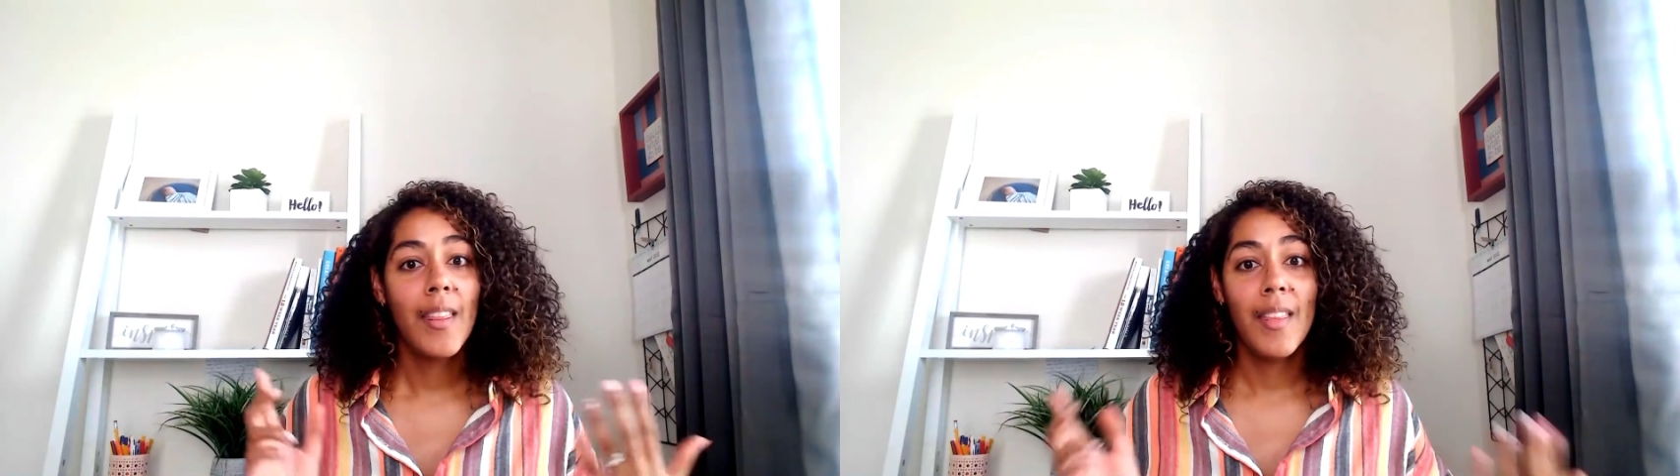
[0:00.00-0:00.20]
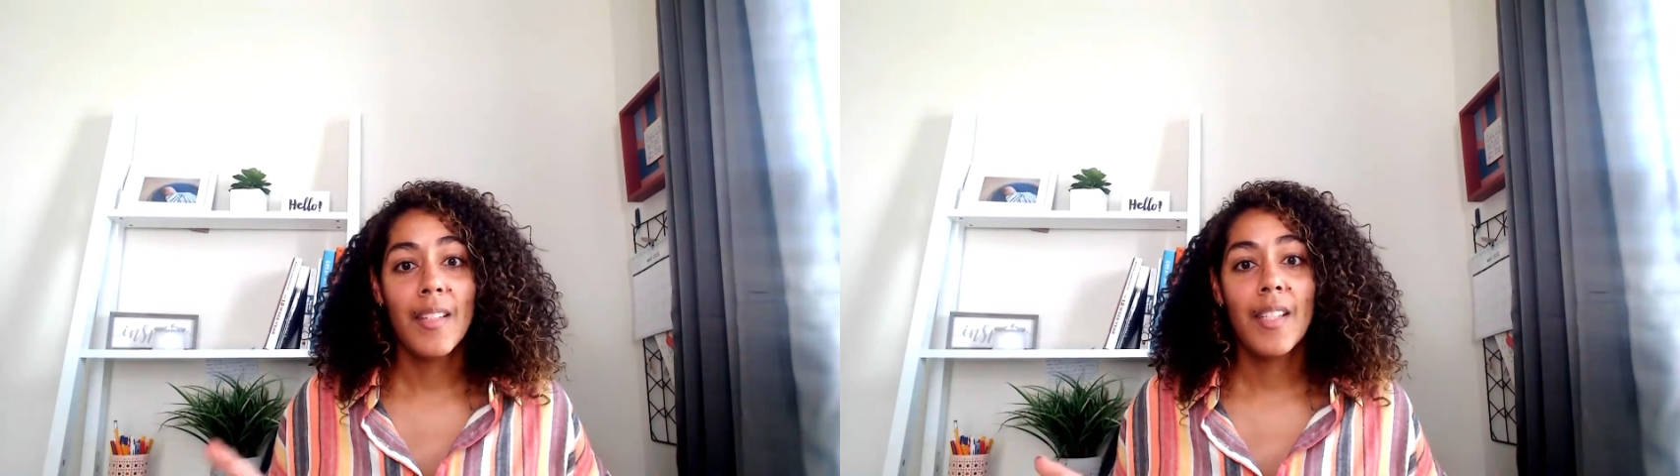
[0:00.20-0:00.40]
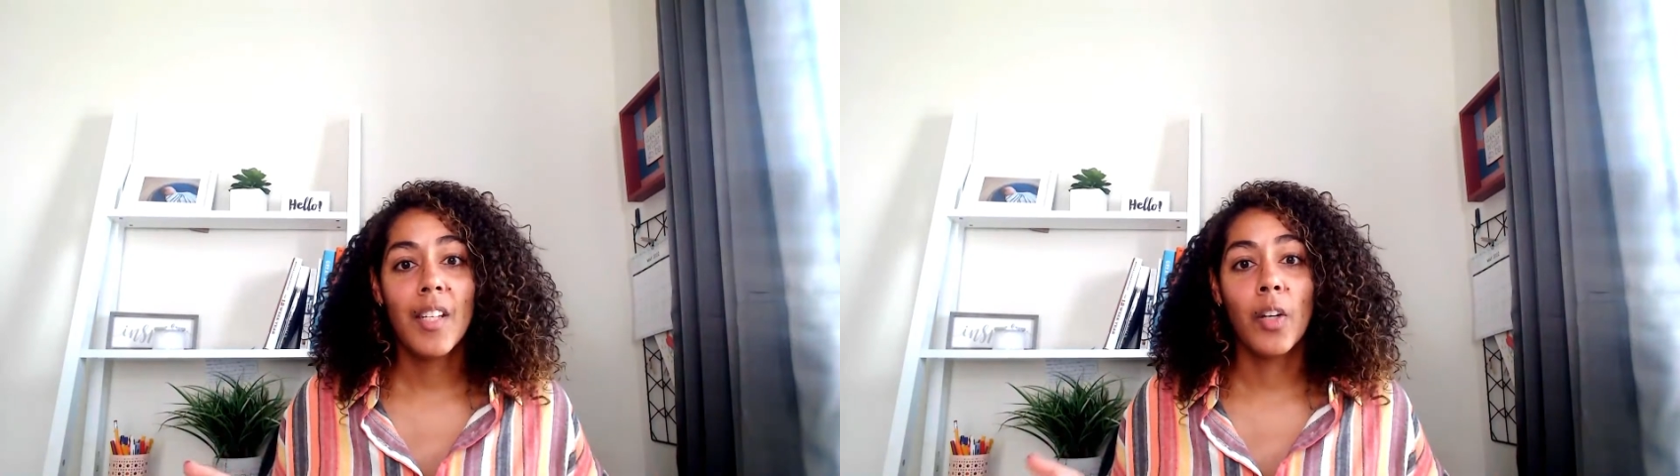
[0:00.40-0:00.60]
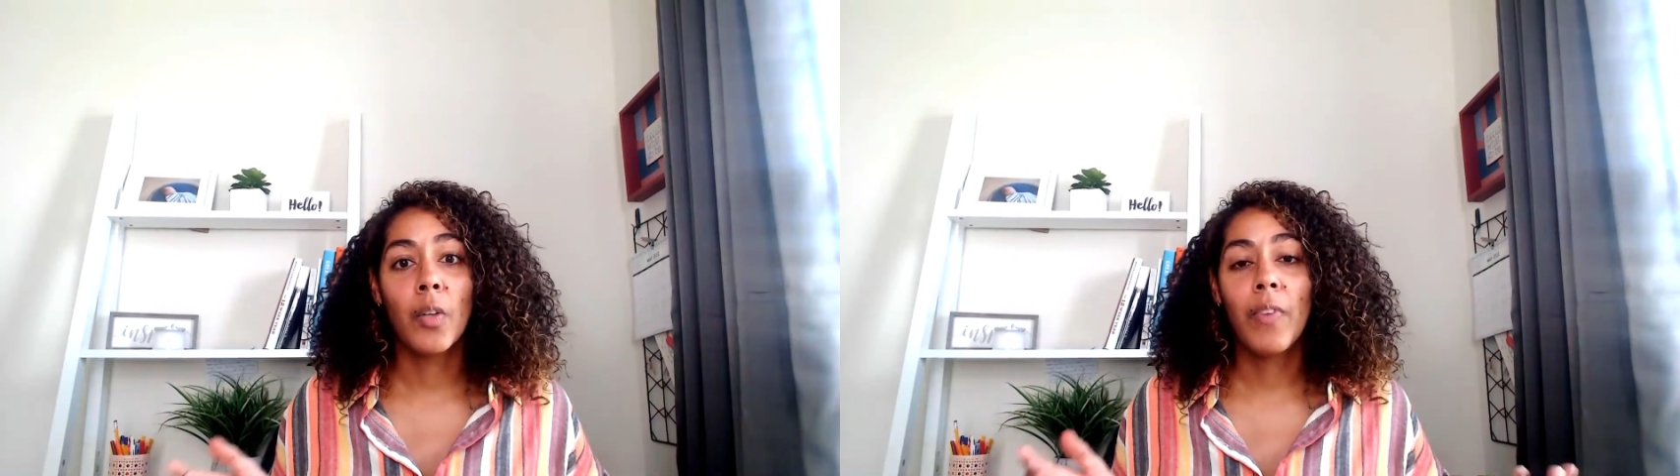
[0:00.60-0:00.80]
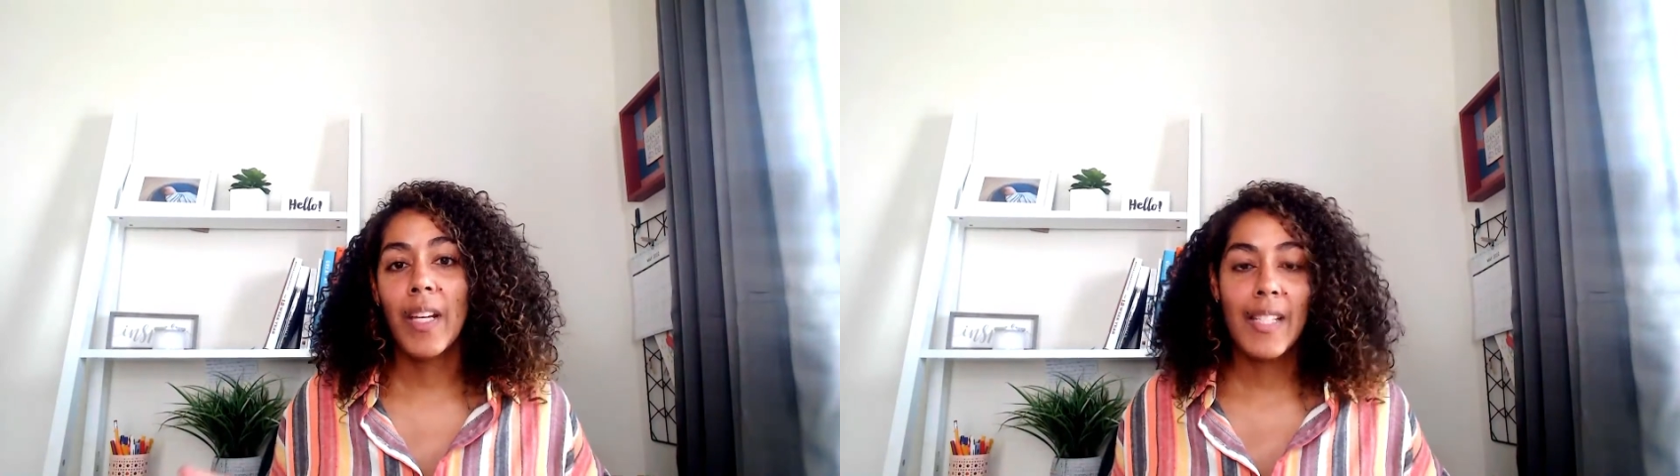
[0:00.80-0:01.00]
This is a
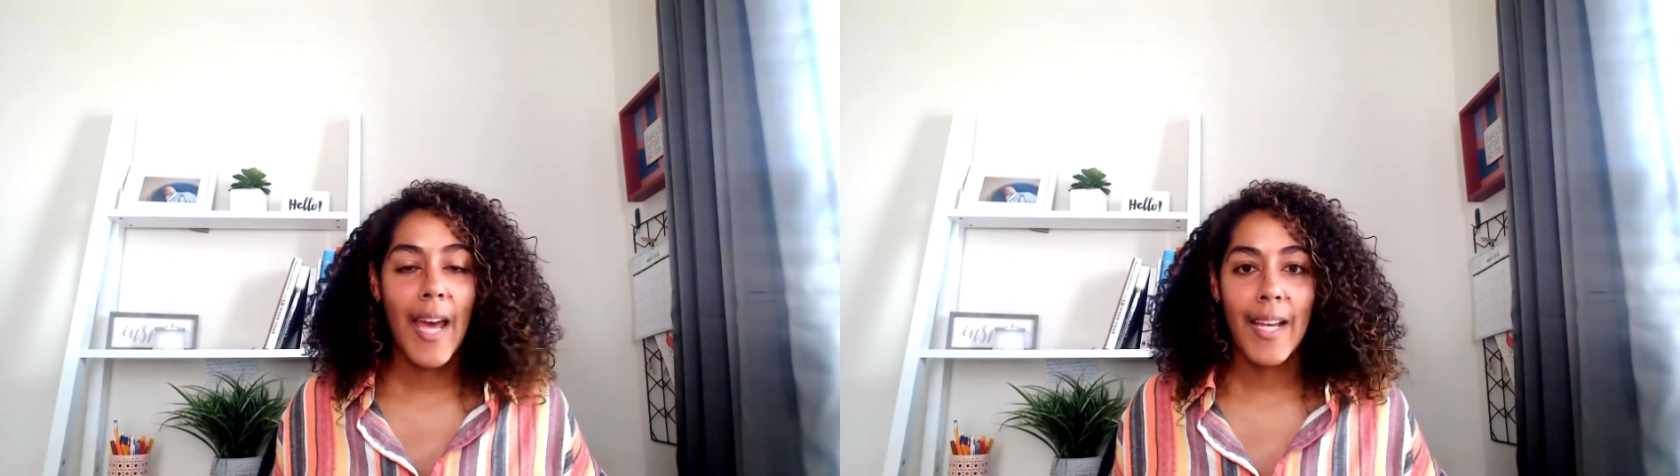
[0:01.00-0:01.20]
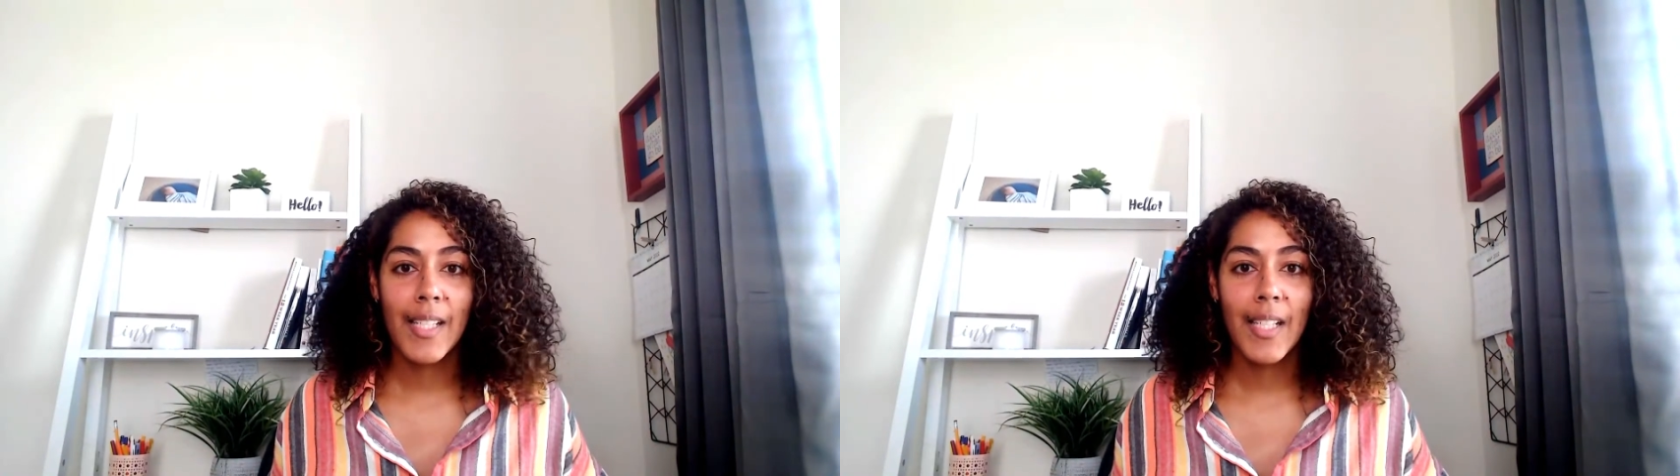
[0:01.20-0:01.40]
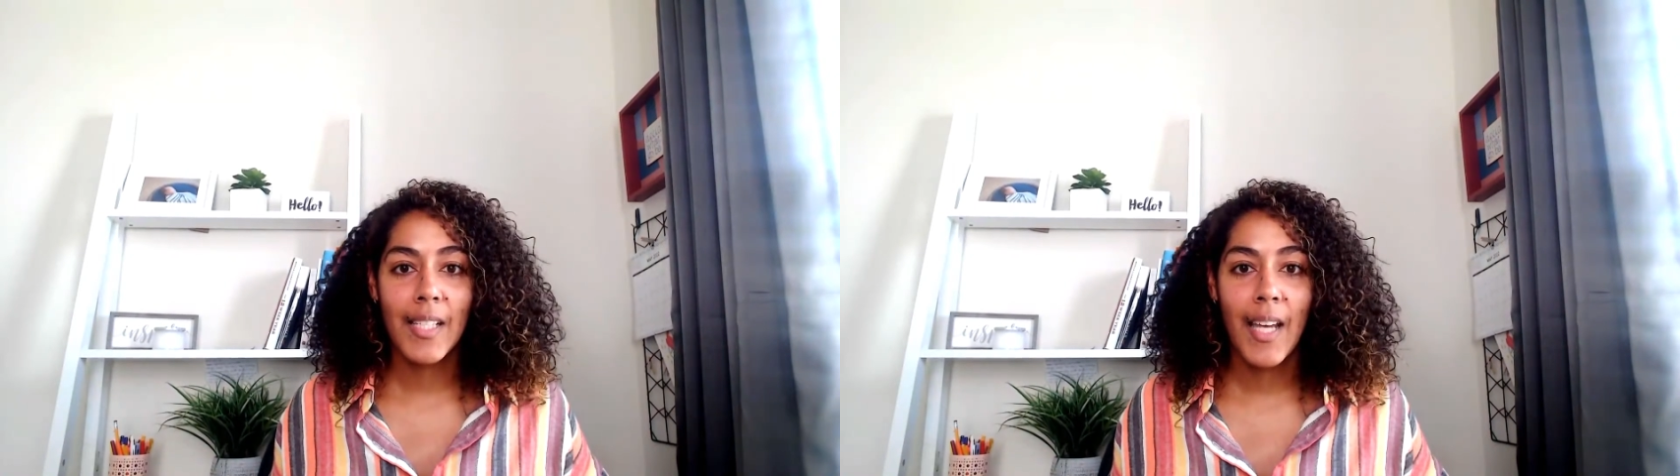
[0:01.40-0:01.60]
fantastic